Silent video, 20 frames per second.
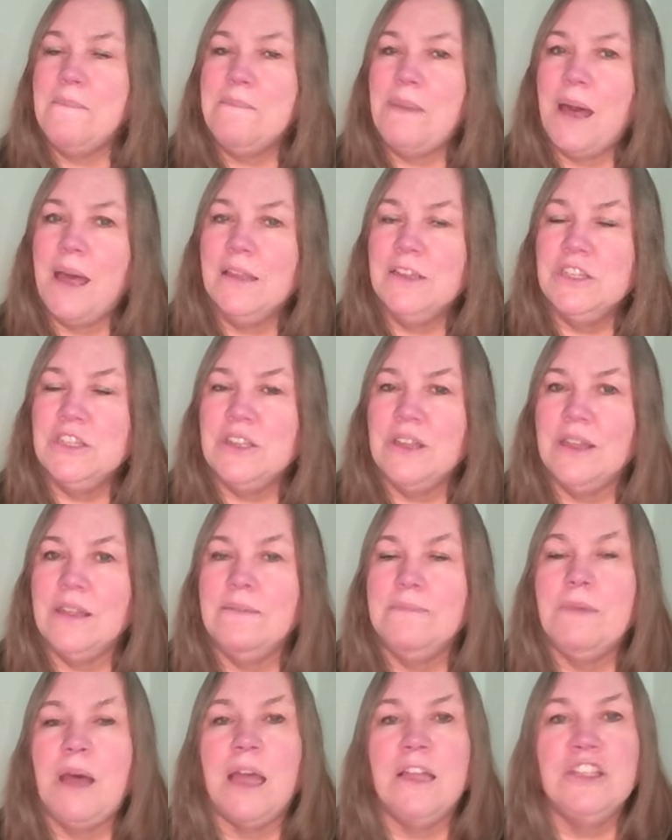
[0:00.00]
Mahjong.
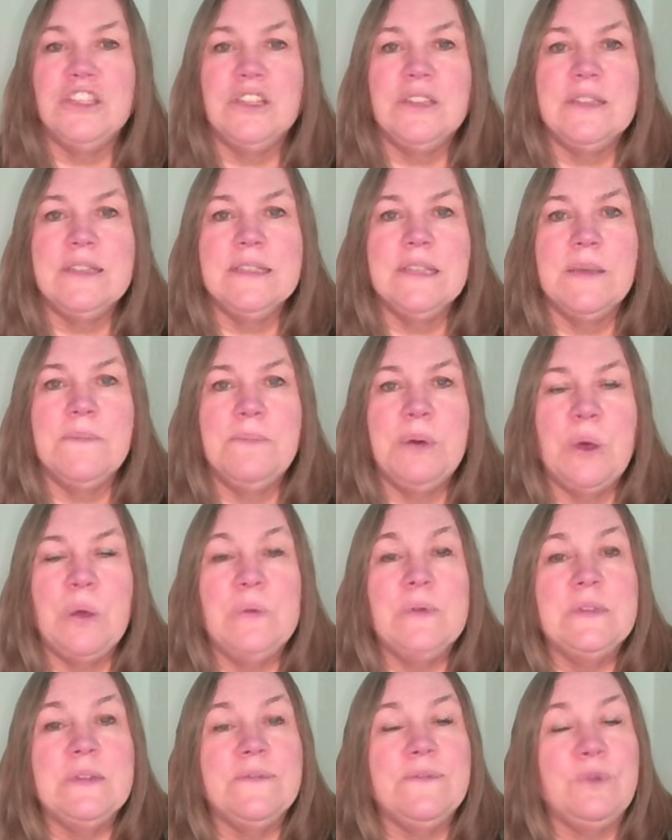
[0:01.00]
Mahjong is
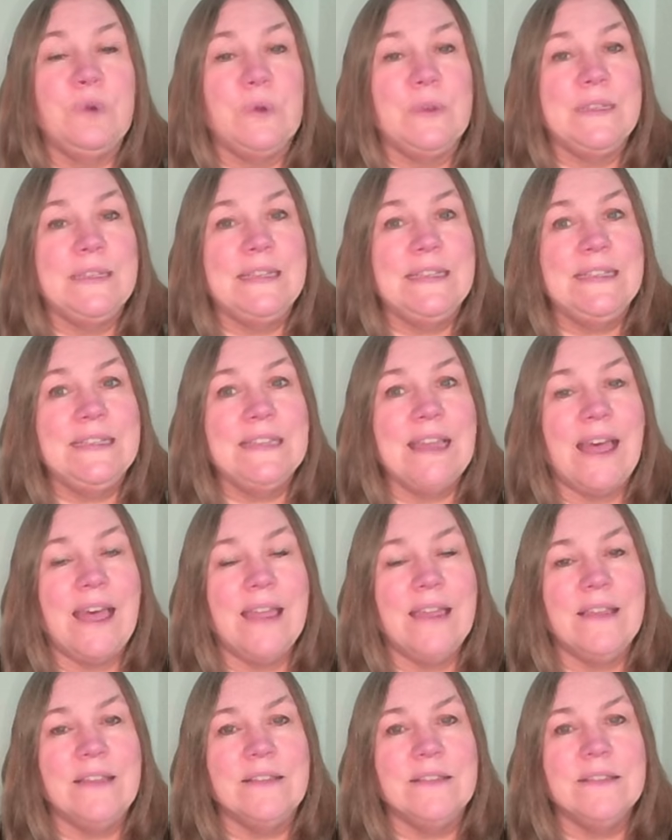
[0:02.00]
composed of 14
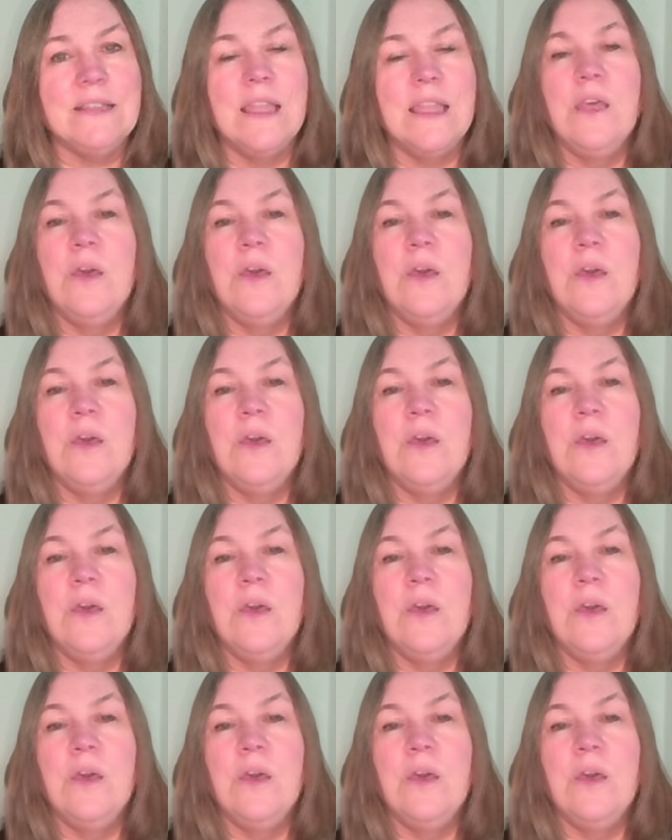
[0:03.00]
tiles.